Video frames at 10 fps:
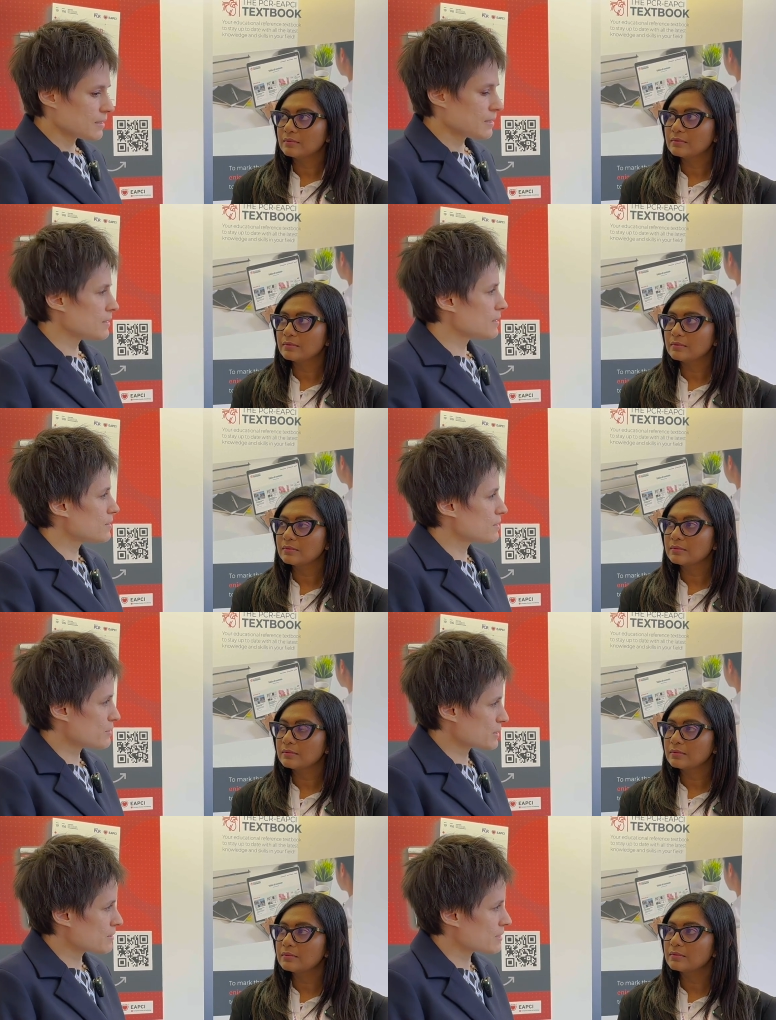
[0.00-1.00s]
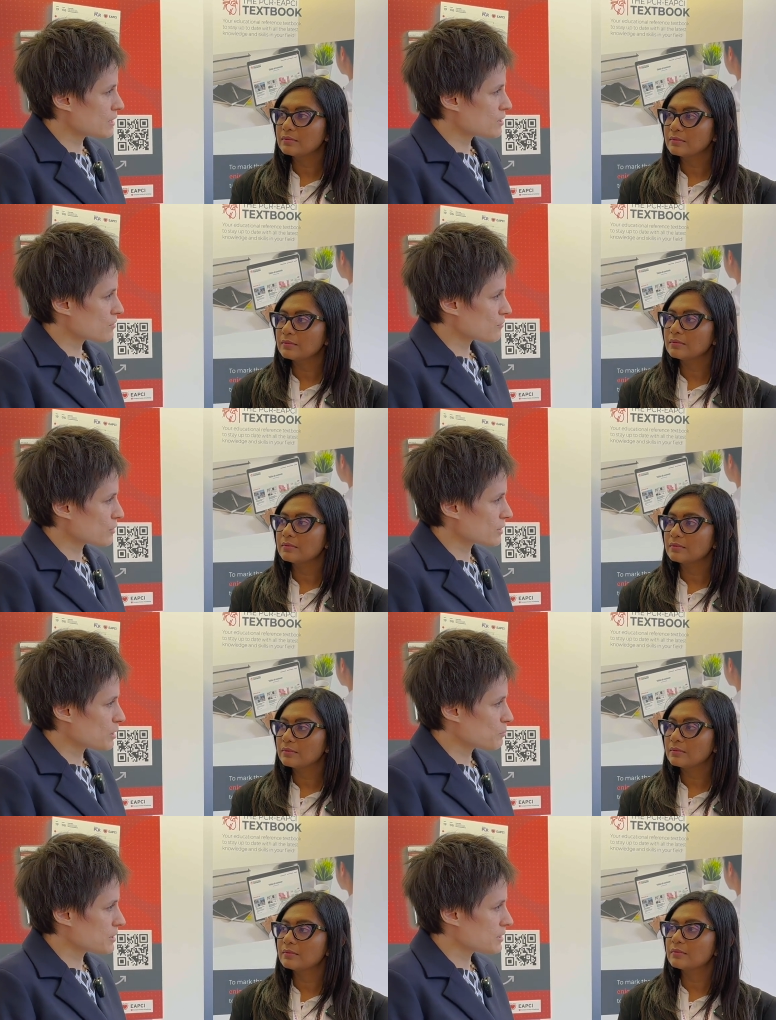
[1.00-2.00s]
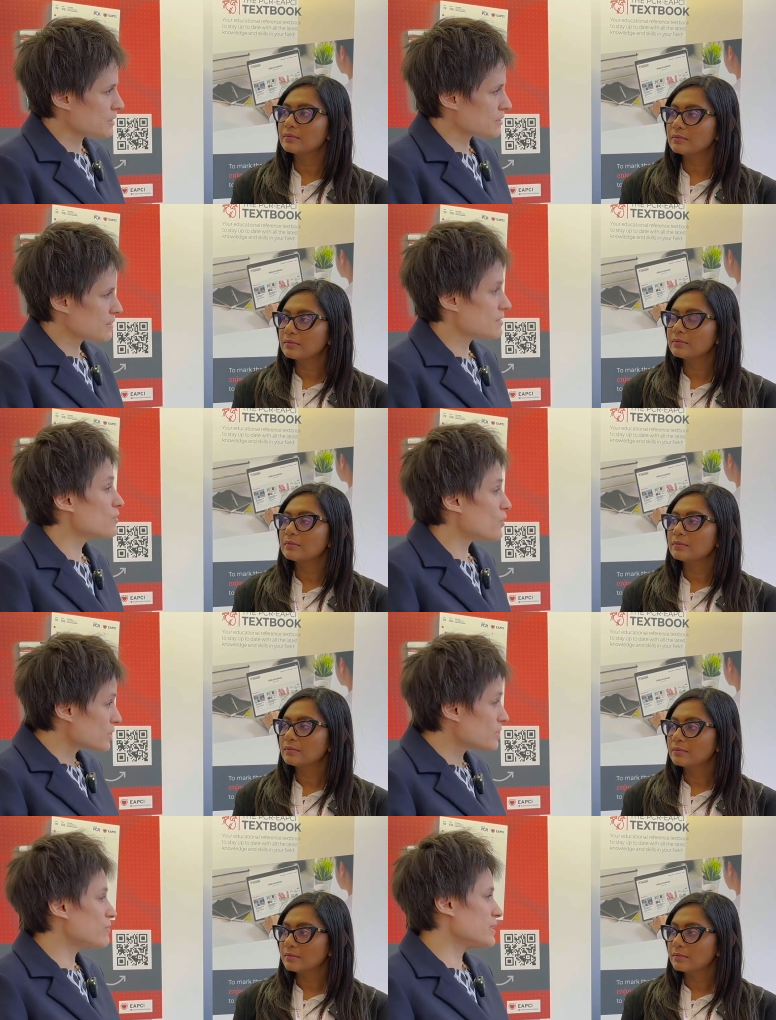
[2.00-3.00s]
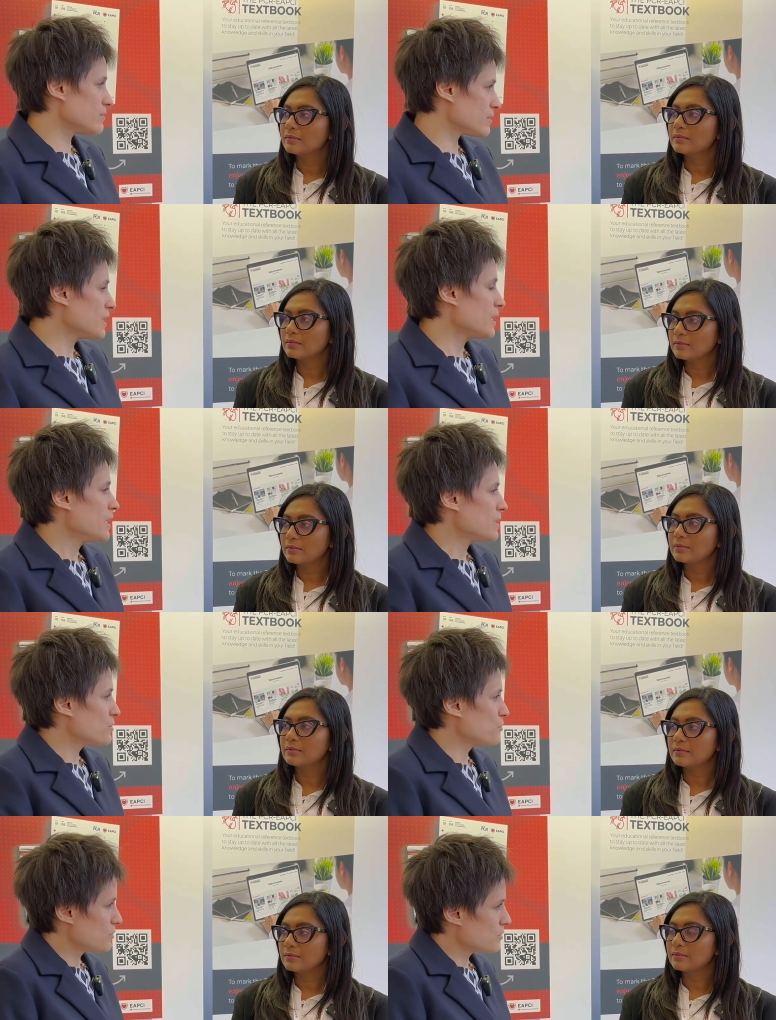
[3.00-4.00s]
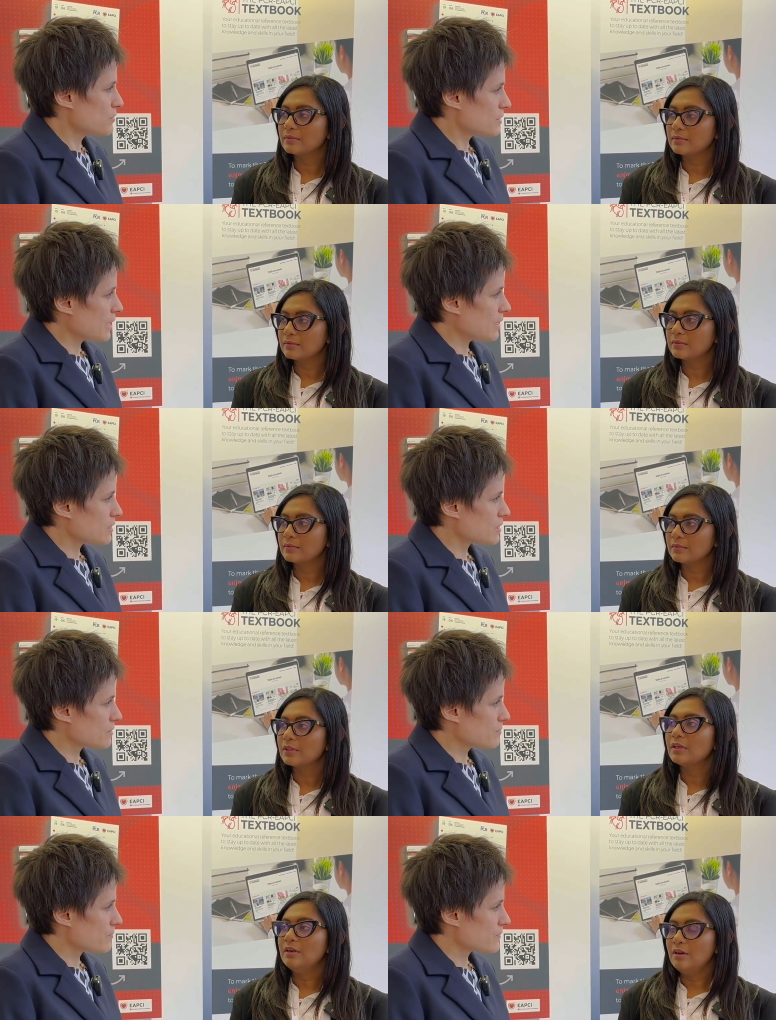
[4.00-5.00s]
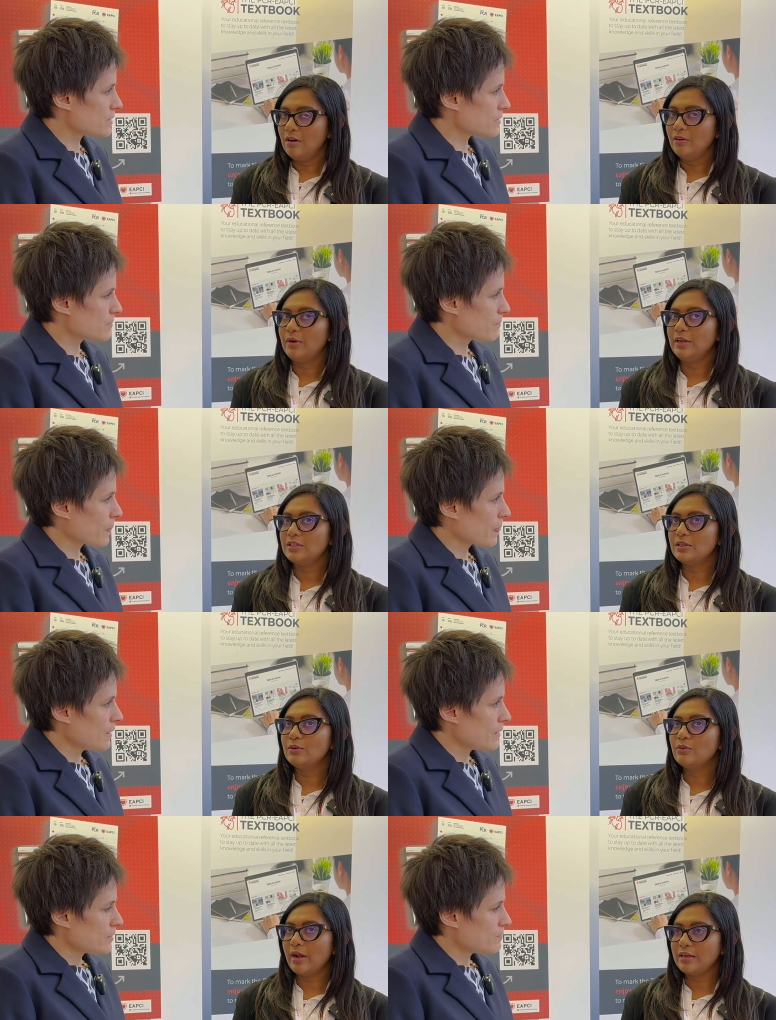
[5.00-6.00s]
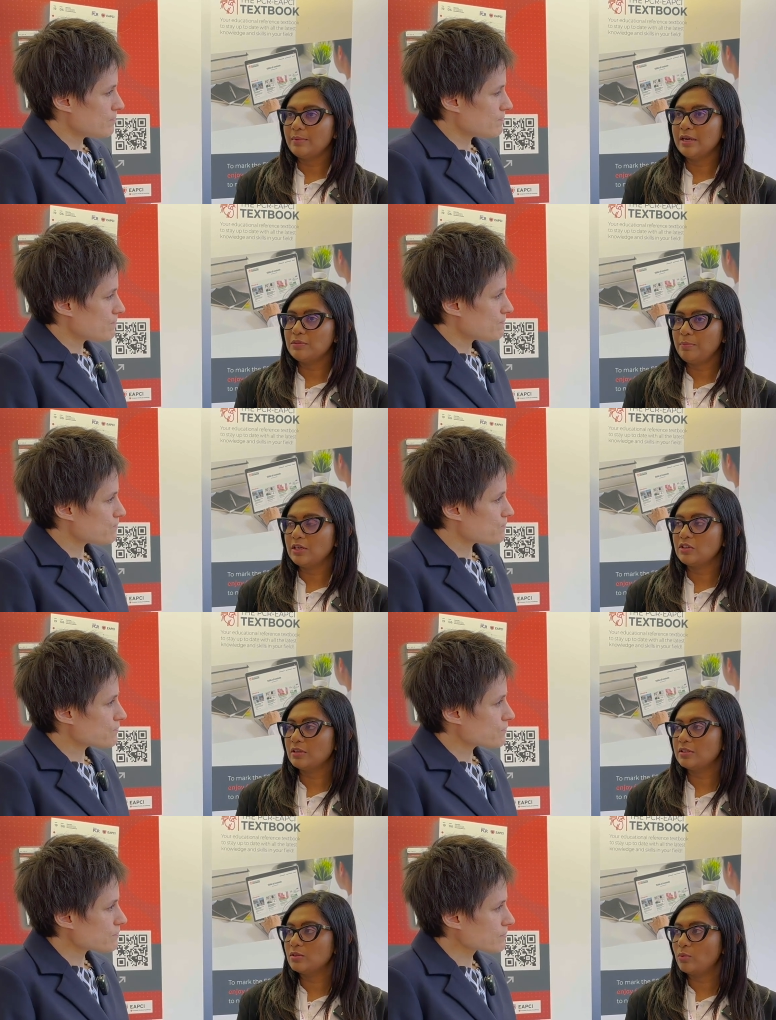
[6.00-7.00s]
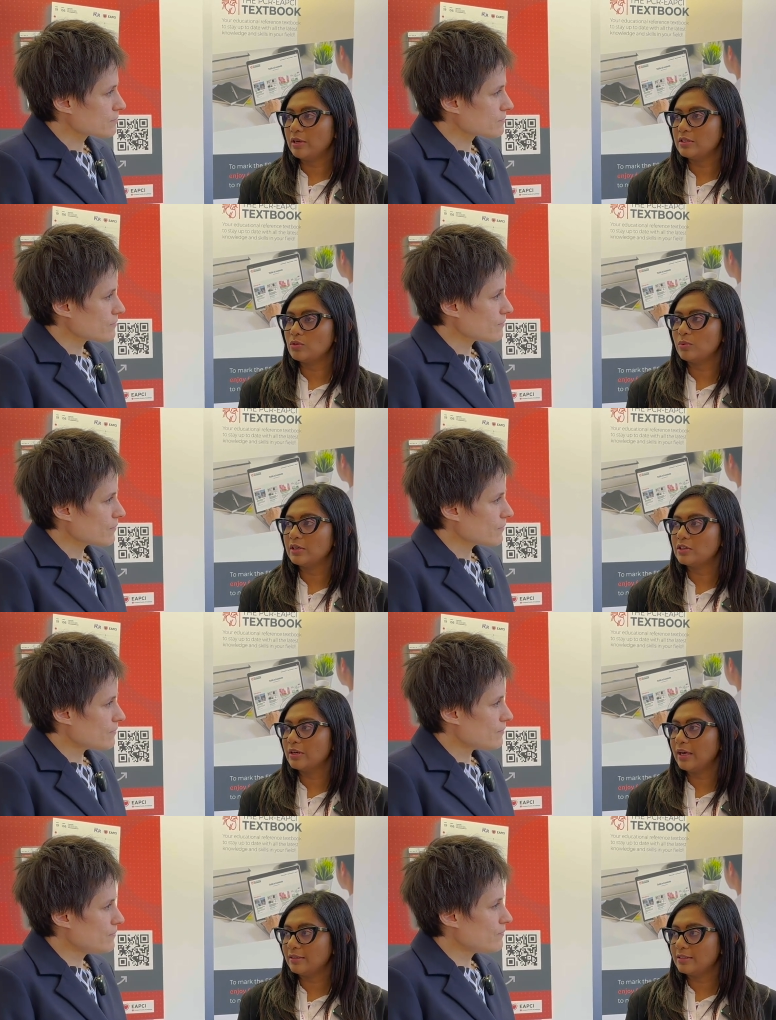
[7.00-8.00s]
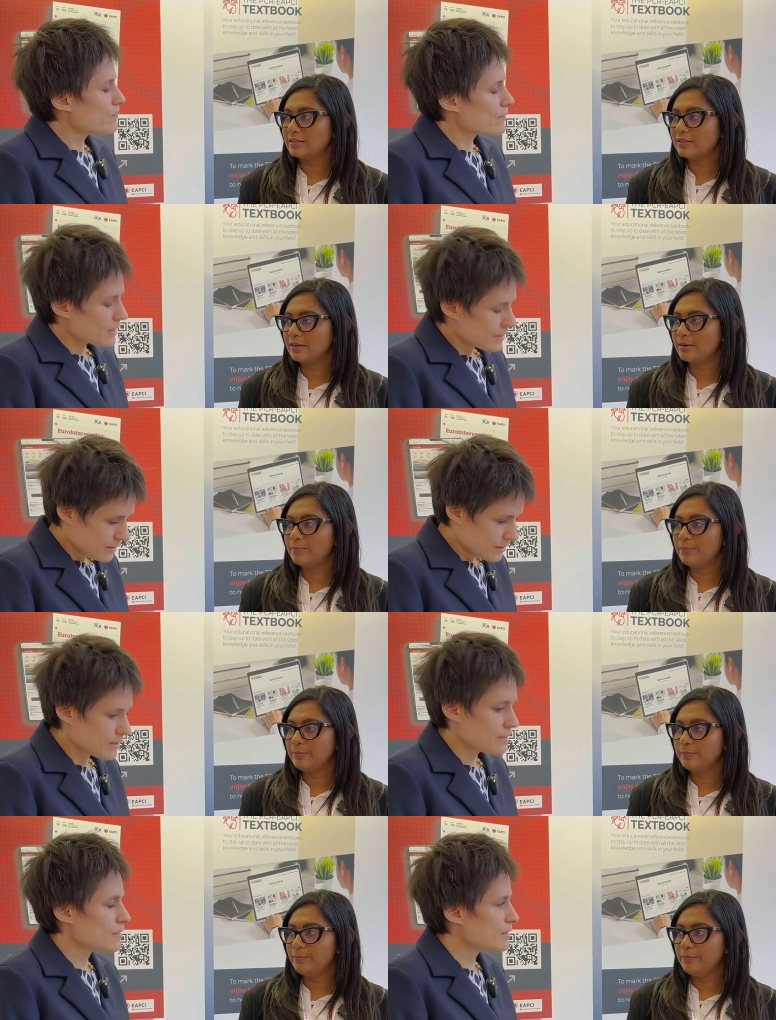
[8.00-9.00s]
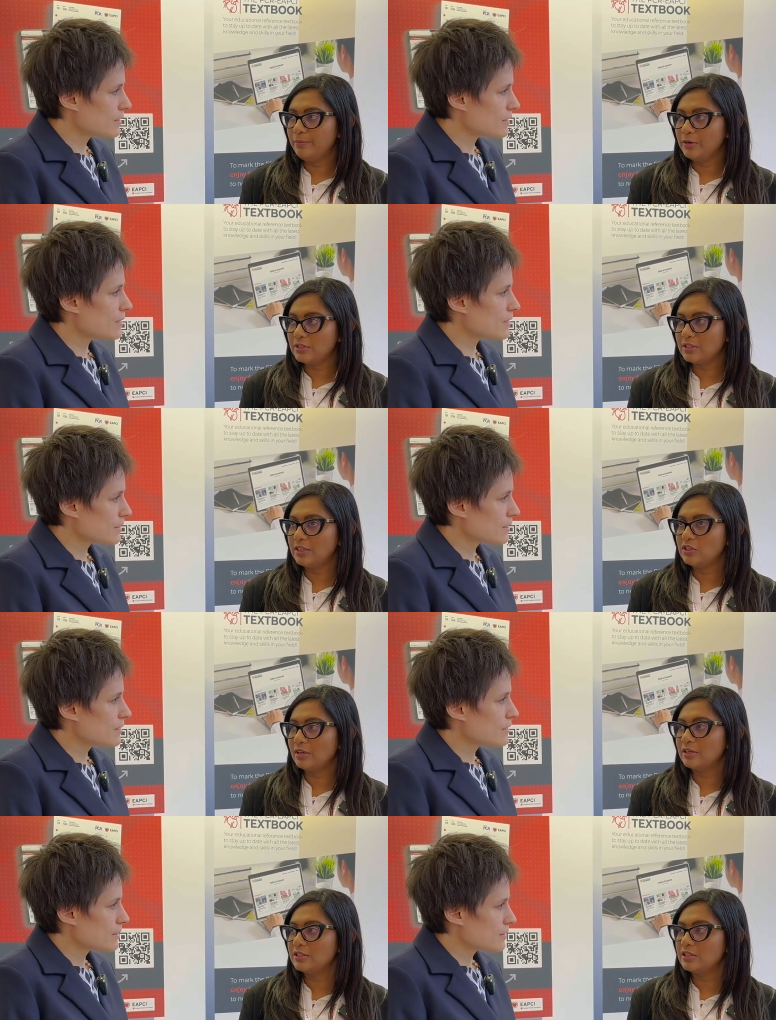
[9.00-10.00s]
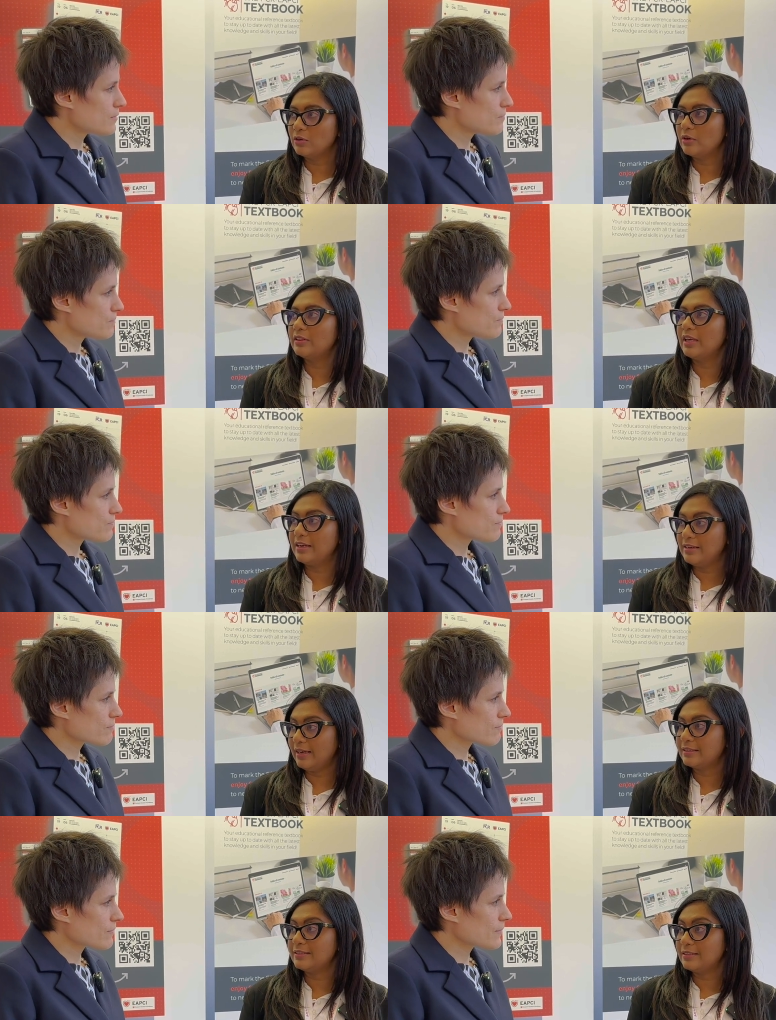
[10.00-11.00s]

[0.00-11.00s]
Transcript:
Speaker 1: uh, of non-culprit lesions is non-inferior to, to staged. So.
Speaker 2: All right, so you randomize patients one is to one to get mm. the procedure during the index